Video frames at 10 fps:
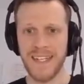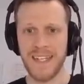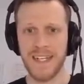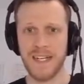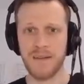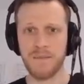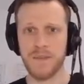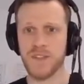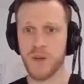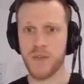Um,
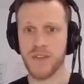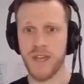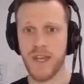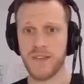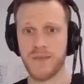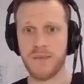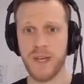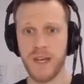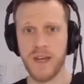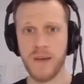so in this case,
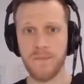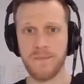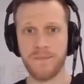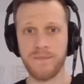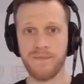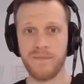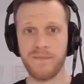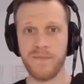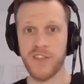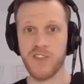um,
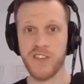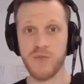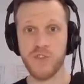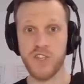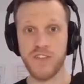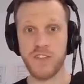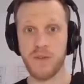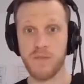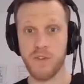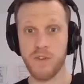you can just register your
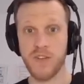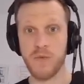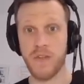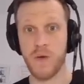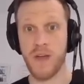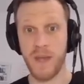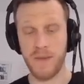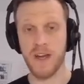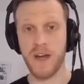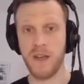project with our
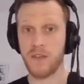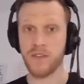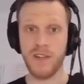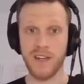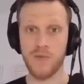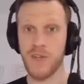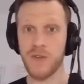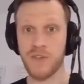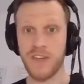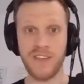API. It's like
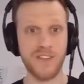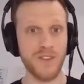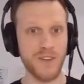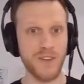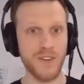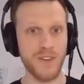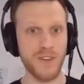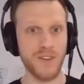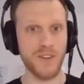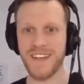reuse as a service, you
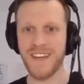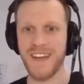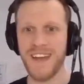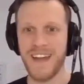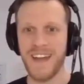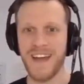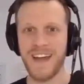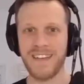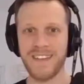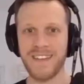could say.
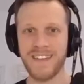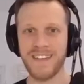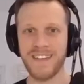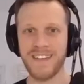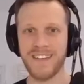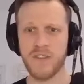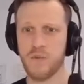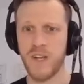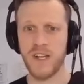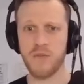And this generates a
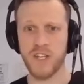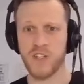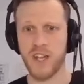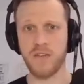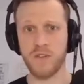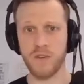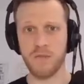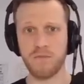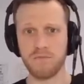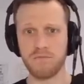really quick check of
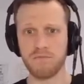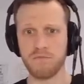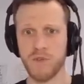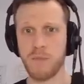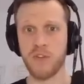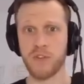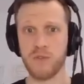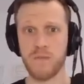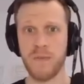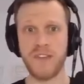your
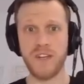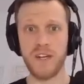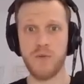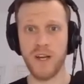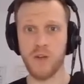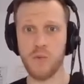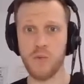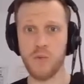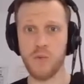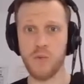repository, basically running
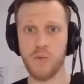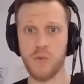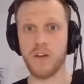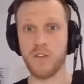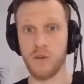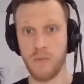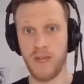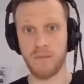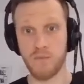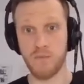lint on your
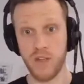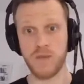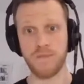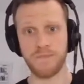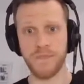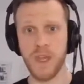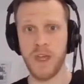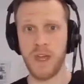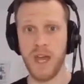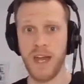main branch.
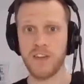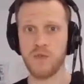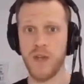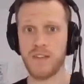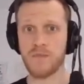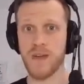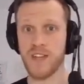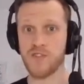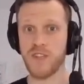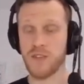And it creates a
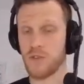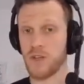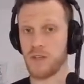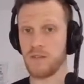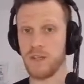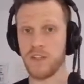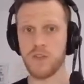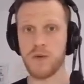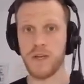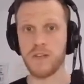badge that you can
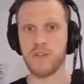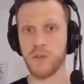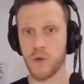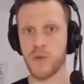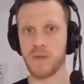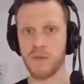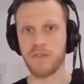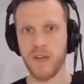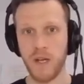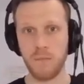integrate into your README
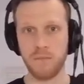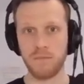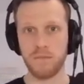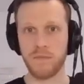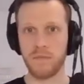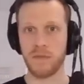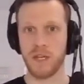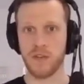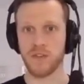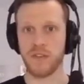file,
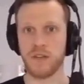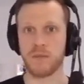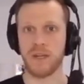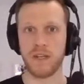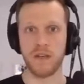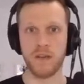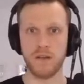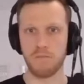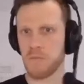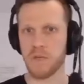like you see on many
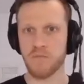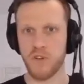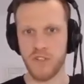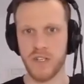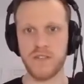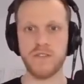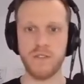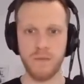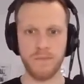uh, Git projects or so.